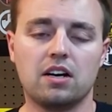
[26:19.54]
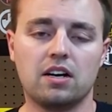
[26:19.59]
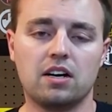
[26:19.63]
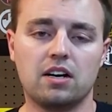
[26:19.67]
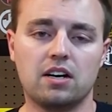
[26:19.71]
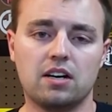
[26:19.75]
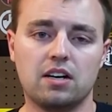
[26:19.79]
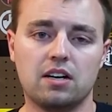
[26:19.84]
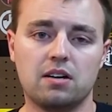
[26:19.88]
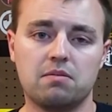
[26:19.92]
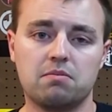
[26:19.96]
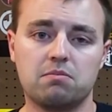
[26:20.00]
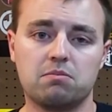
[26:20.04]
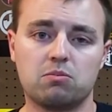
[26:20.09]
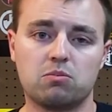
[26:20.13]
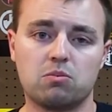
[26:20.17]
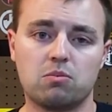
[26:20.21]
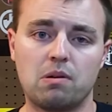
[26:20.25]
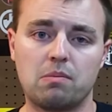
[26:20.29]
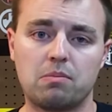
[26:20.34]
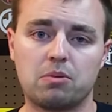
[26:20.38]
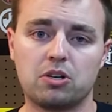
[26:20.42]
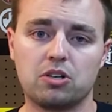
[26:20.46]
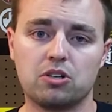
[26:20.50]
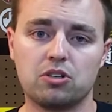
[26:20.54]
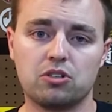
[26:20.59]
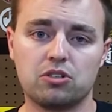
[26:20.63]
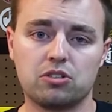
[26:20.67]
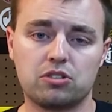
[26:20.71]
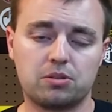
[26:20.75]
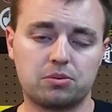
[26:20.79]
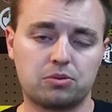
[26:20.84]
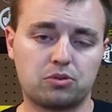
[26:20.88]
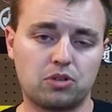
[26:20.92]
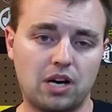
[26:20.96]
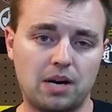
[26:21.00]
Remember to
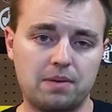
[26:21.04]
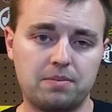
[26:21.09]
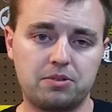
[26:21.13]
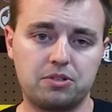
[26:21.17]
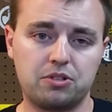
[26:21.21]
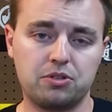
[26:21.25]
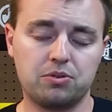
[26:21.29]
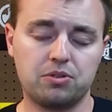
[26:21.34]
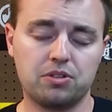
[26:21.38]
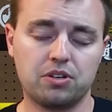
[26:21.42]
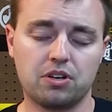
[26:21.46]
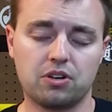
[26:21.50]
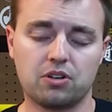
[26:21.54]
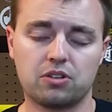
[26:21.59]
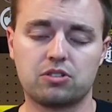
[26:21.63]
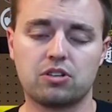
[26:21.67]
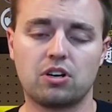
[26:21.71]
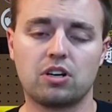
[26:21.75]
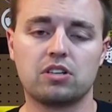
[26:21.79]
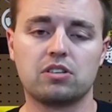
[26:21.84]
subscribe to